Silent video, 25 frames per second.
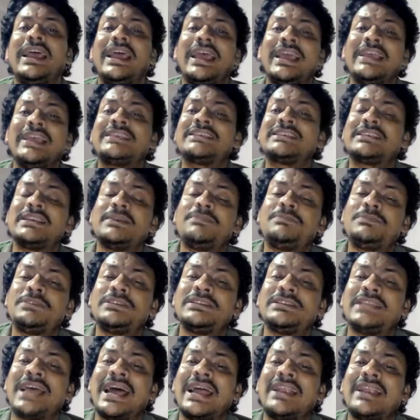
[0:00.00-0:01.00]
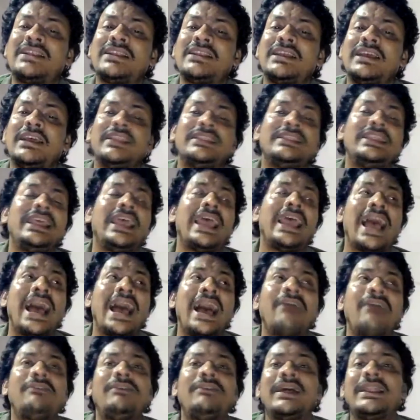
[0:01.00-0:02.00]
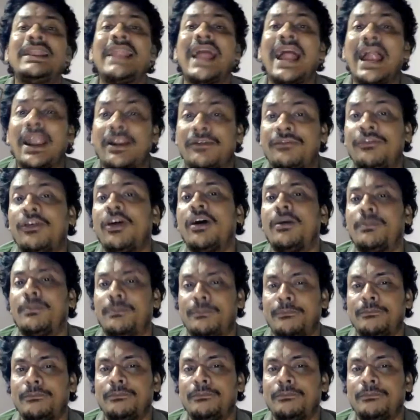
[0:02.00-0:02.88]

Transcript: except that they have an adverb.